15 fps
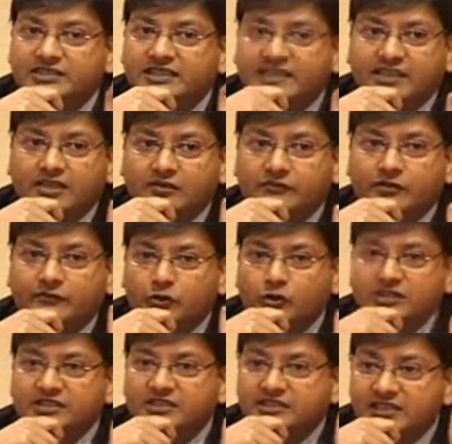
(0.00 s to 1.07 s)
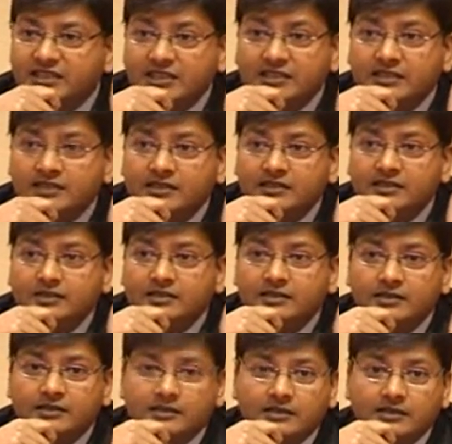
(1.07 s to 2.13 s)
The center of the focus is the
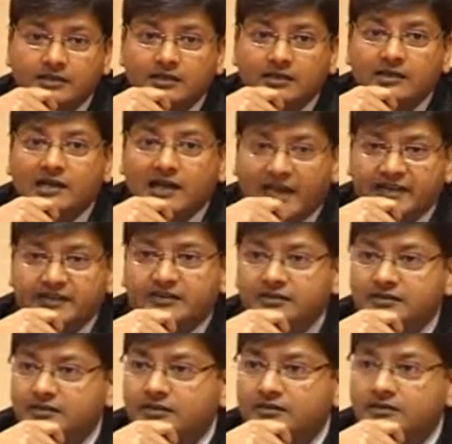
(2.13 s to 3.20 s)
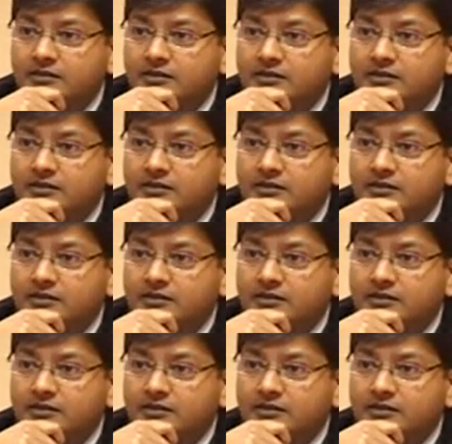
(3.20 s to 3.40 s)
client.